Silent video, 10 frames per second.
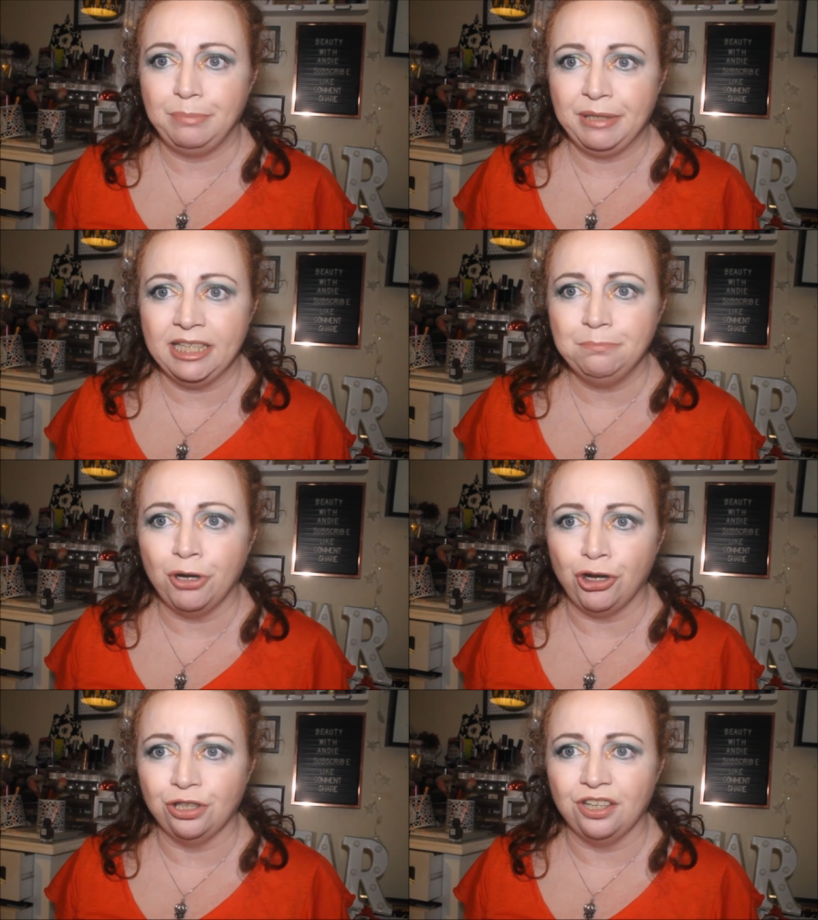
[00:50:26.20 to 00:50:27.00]

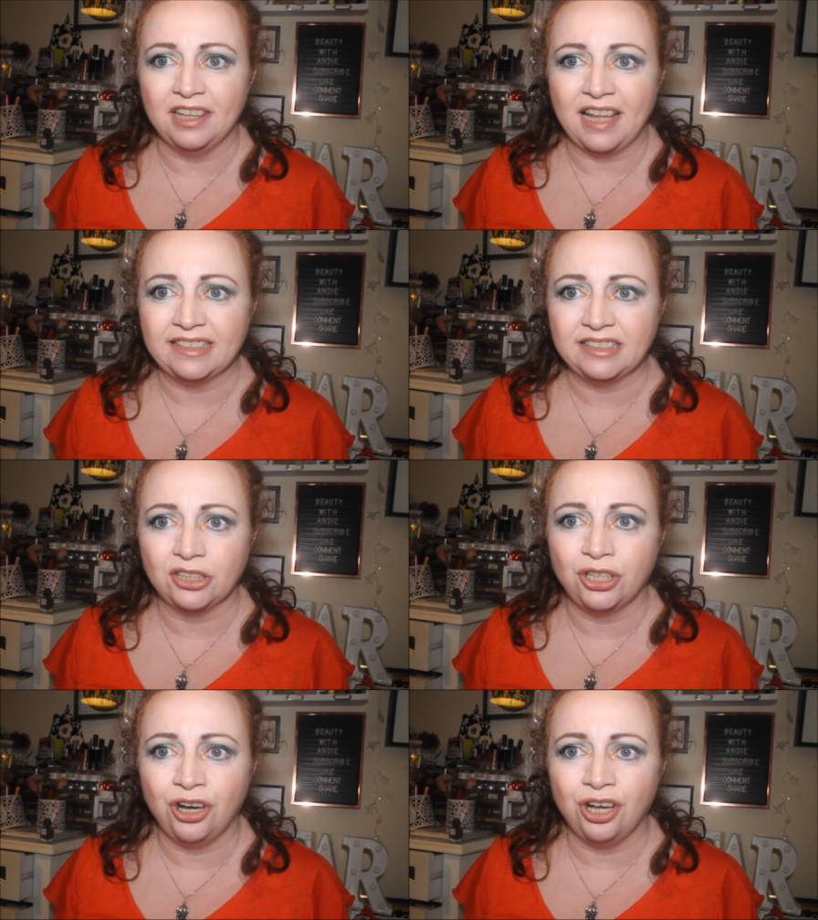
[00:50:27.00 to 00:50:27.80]
people like to
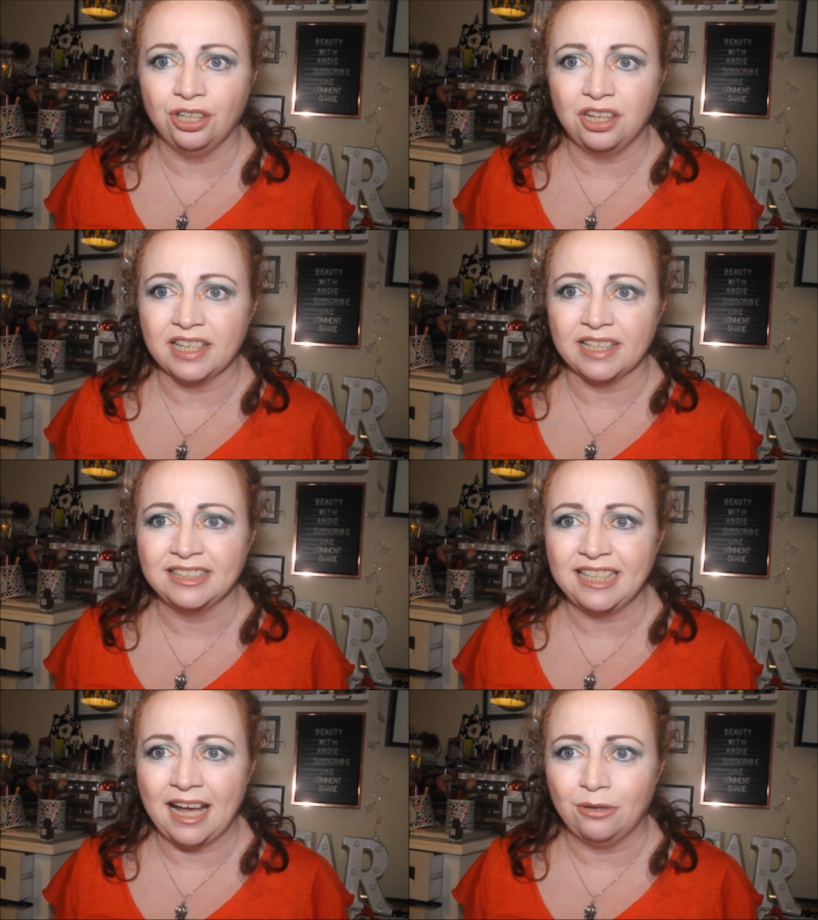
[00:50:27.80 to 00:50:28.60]
call
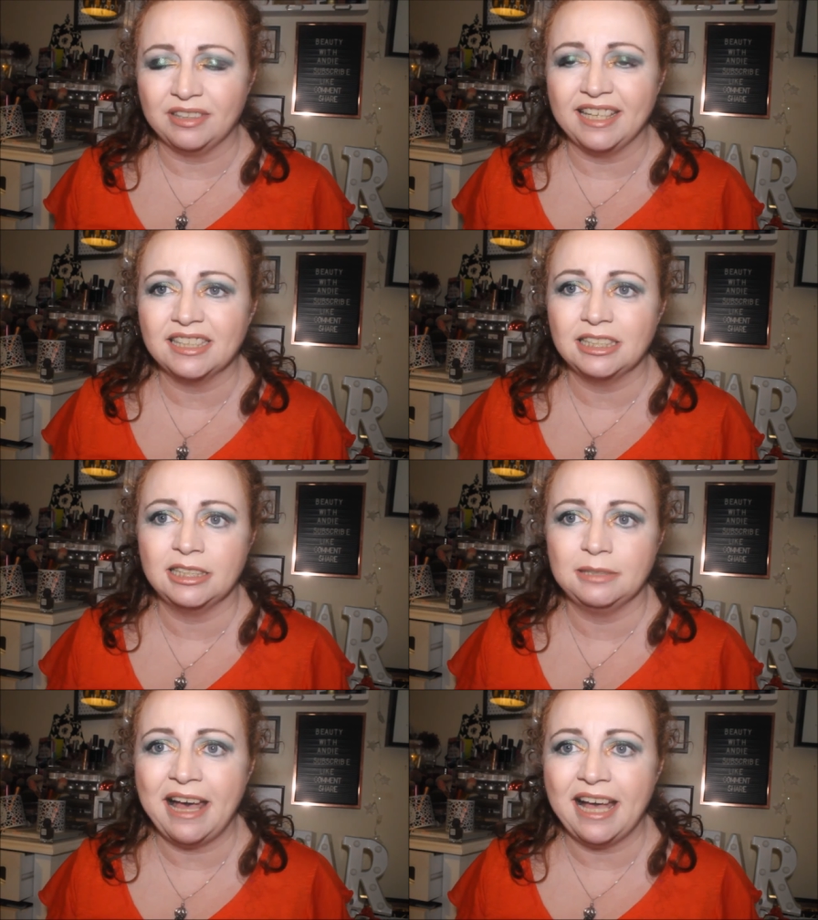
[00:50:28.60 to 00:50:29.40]
things out. They
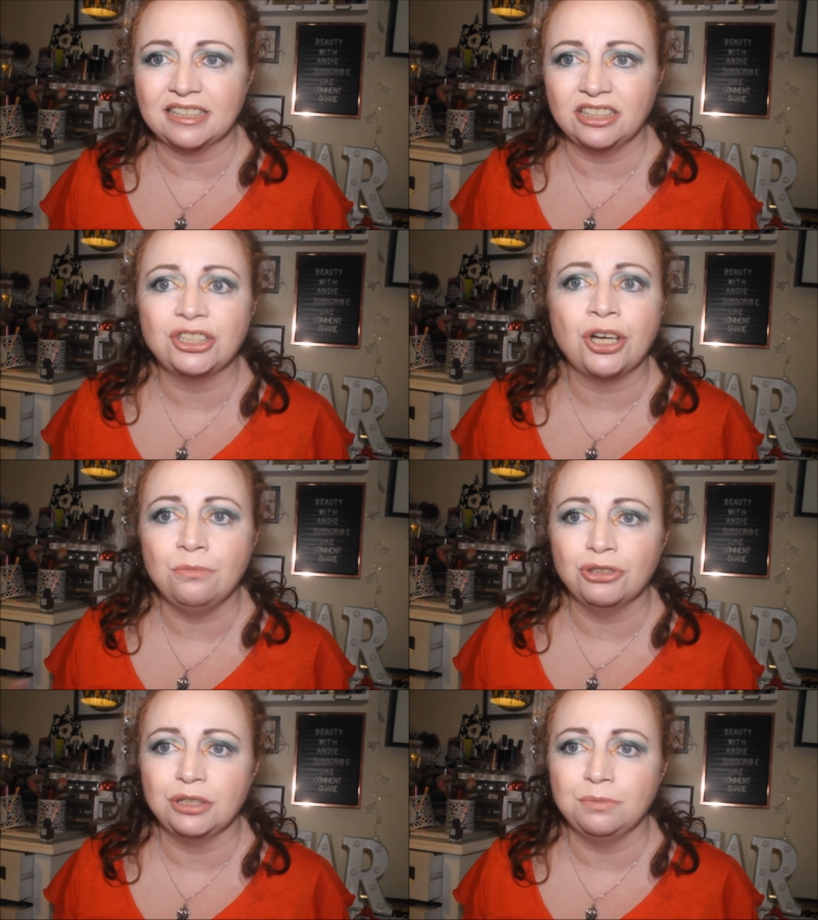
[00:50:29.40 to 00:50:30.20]
expect so
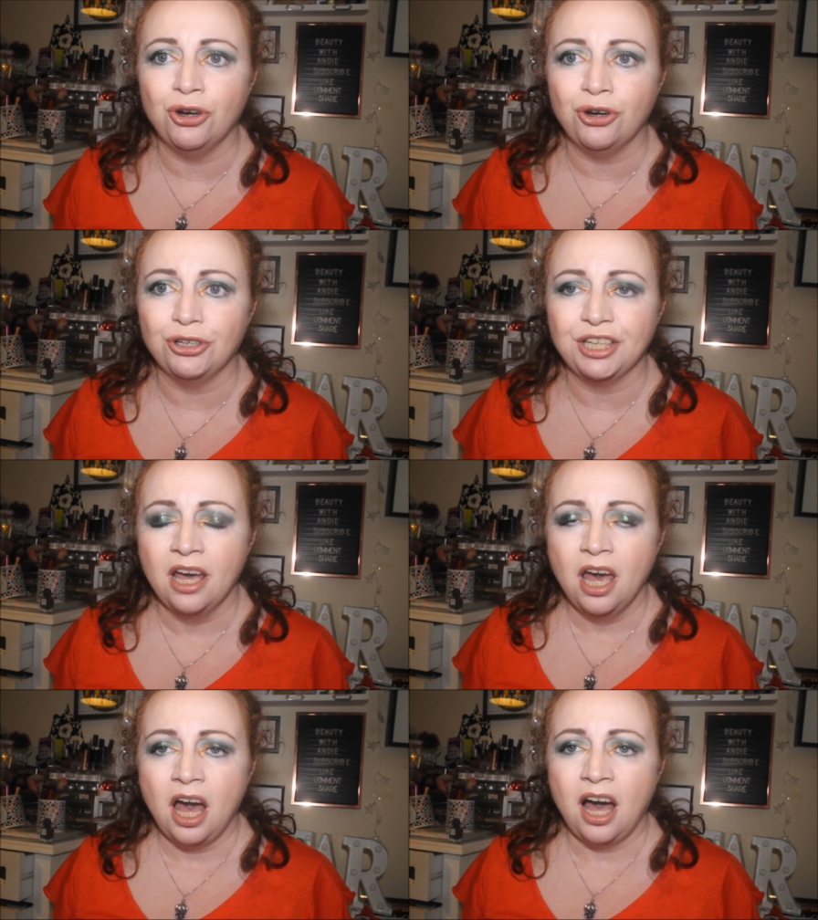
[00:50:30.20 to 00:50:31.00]
much more,
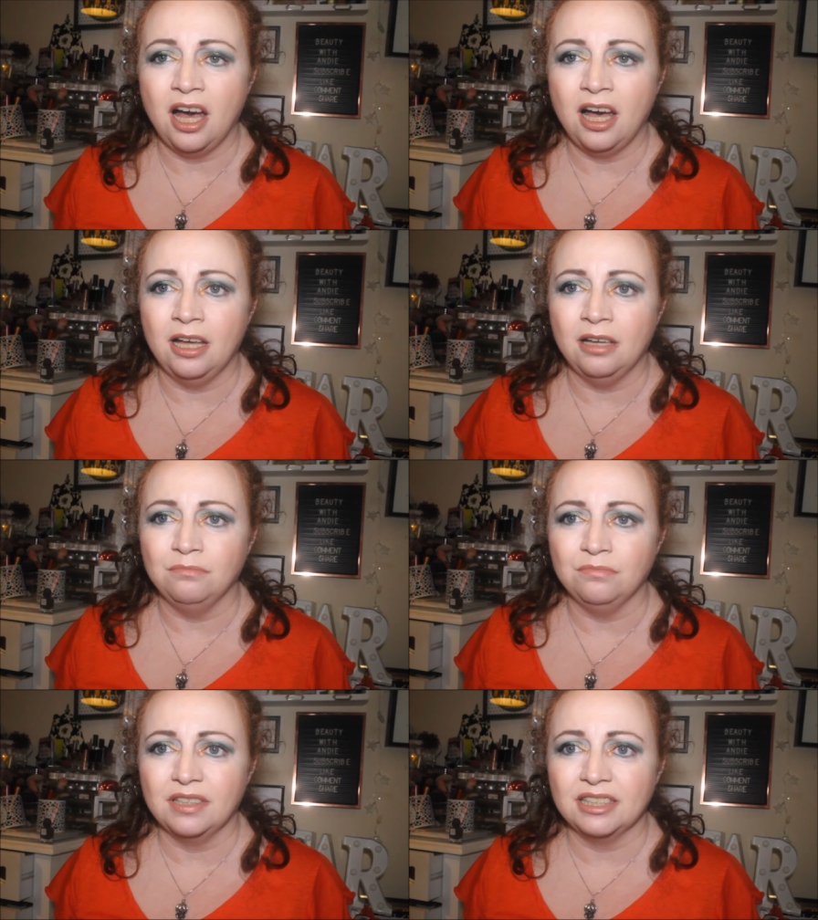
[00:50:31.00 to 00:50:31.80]

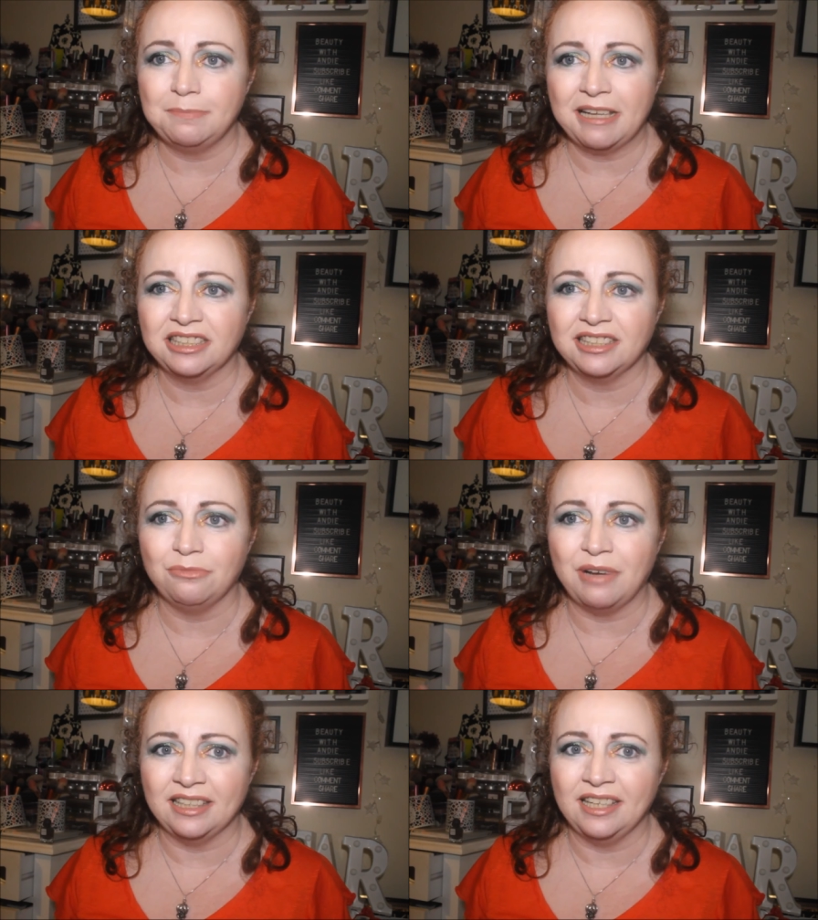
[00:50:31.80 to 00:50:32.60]
um, especially
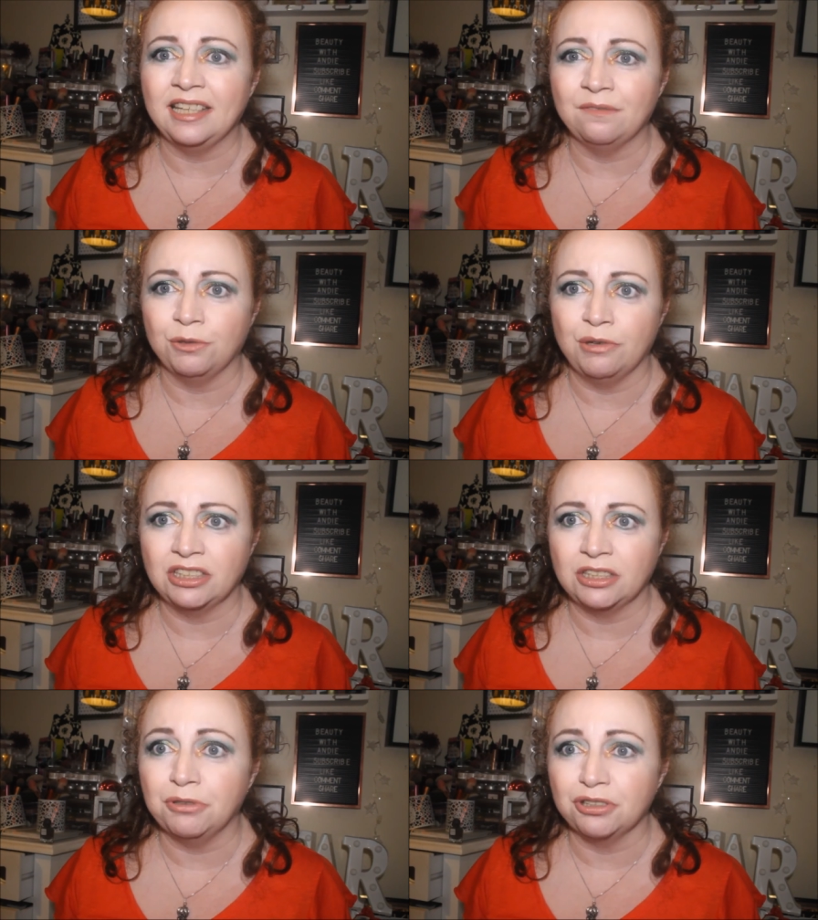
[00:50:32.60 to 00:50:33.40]
when an
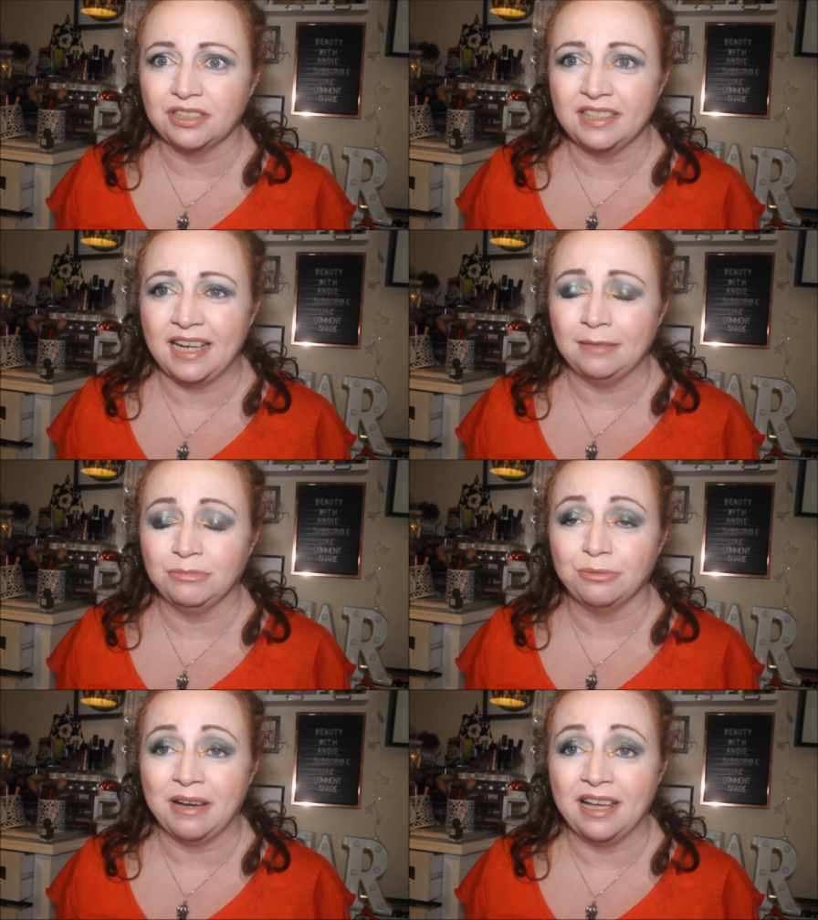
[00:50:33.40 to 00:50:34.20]
influencer puts the name
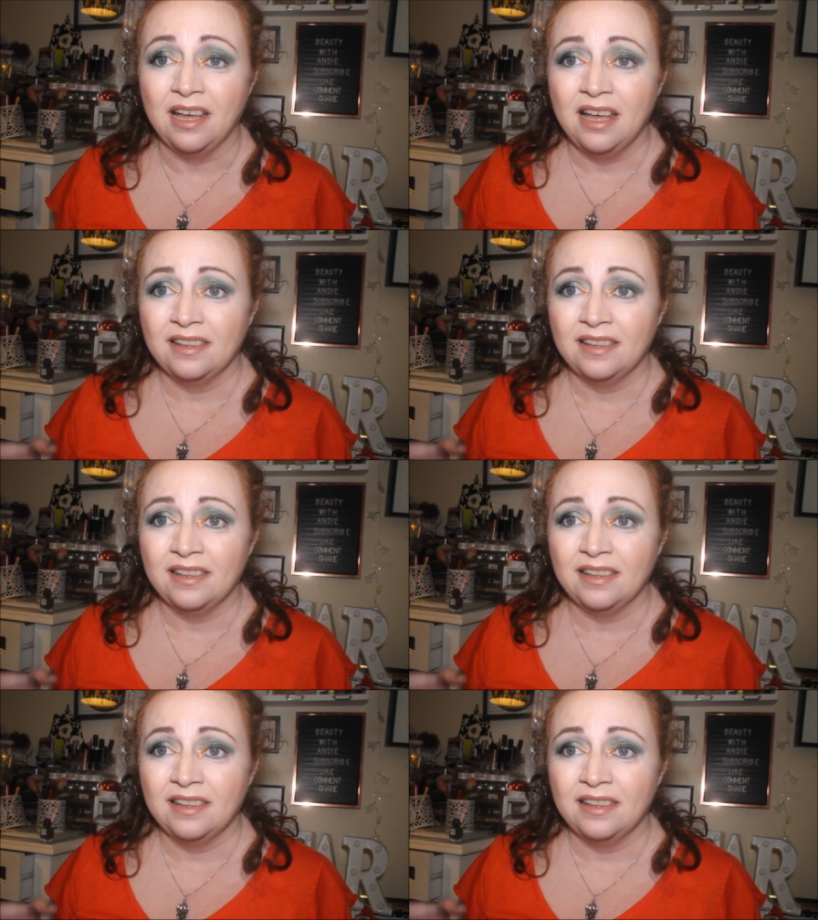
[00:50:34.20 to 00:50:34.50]
to it.